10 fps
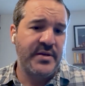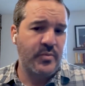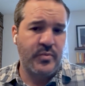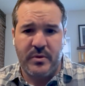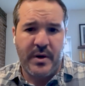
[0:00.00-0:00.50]
And
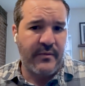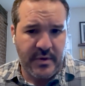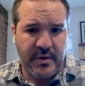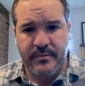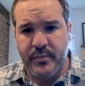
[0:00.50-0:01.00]
we were
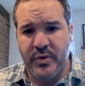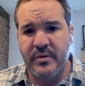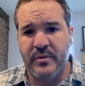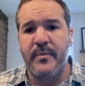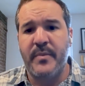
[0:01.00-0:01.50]
having
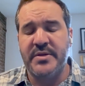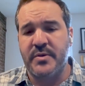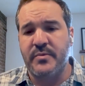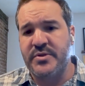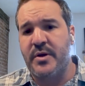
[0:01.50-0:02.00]
pretty amazing
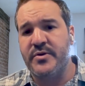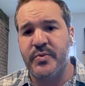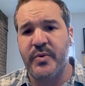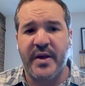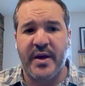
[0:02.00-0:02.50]
results
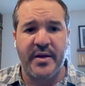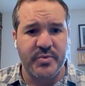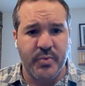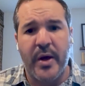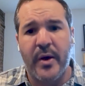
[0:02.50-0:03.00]
with that as
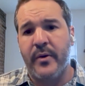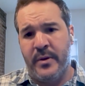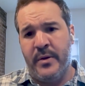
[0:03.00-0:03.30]
well.